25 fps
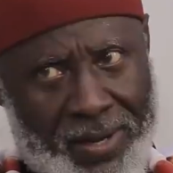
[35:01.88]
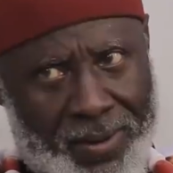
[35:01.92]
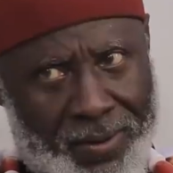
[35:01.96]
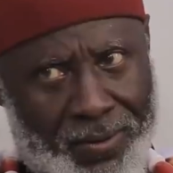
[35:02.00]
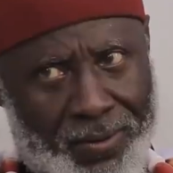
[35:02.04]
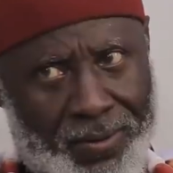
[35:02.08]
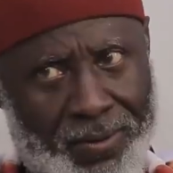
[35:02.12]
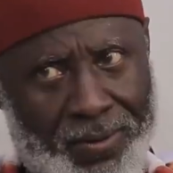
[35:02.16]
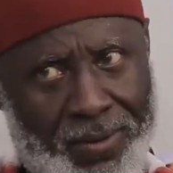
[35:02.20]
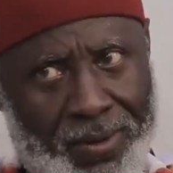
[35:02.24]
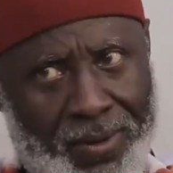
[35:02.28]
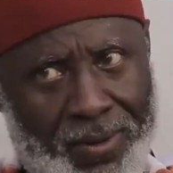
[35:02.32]

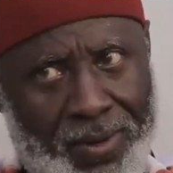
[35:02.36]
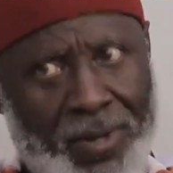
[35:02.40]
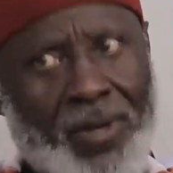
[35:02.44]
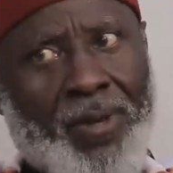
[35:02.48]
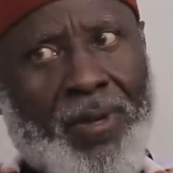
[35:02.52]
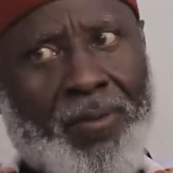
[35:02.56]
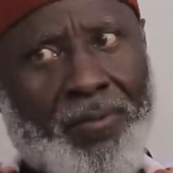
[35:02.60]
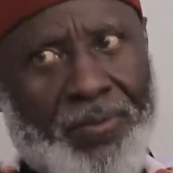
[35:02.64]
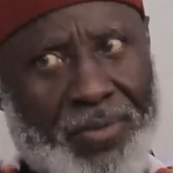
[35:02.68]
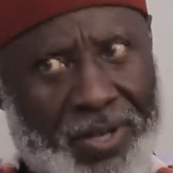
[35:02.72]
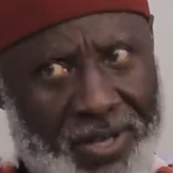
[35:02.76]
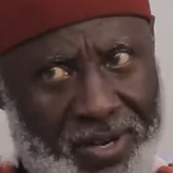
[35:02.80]
now
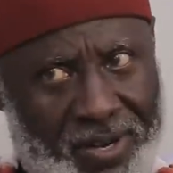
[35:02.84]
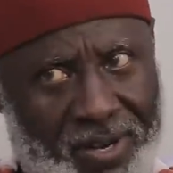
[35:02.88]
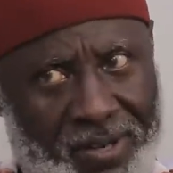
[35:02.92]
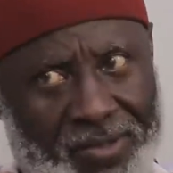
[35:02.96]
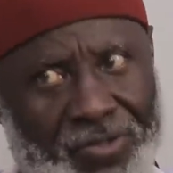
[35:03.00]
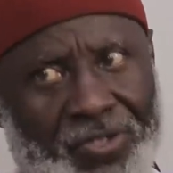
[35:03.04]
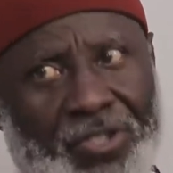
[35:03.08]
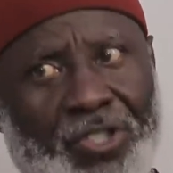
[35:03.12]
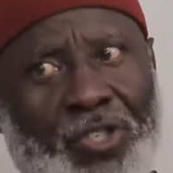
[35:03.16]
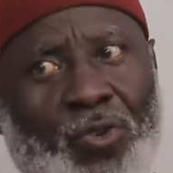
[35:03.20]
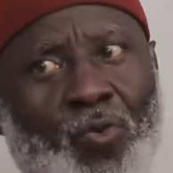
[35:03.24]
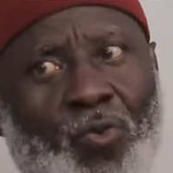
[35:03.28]

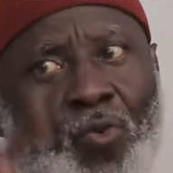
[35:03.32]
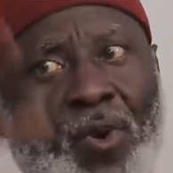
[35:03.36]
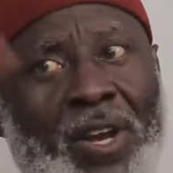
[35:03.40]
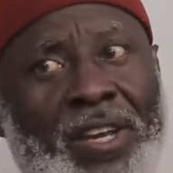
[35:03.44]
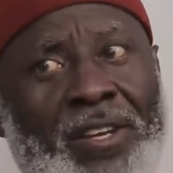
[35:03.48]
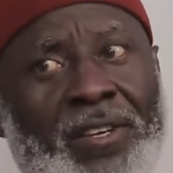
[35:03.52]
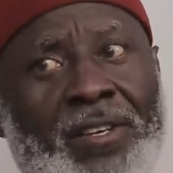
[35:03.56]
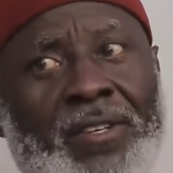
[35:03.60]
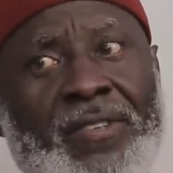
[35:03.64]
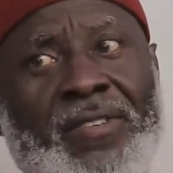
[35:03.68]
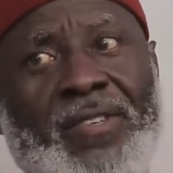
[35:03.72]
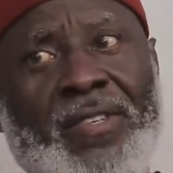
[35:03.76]
because she
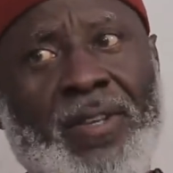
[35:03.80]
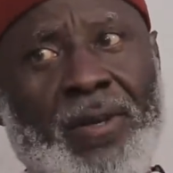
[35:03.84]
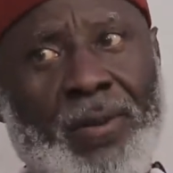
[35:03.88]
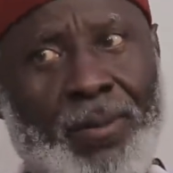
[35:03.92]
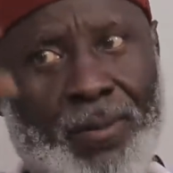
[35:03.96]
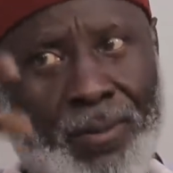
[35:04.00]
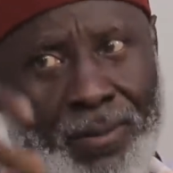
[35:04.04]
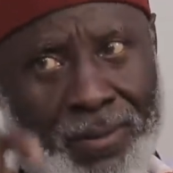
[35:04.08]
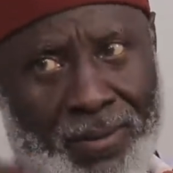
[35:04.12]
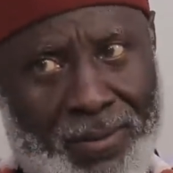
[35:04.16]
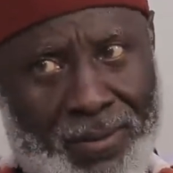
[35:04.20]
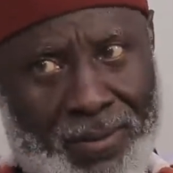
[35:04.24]
went to
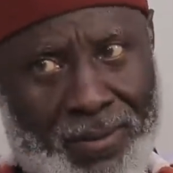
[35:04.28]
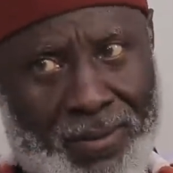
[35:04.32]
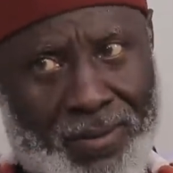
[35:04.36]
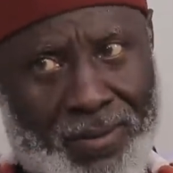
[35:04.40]
school.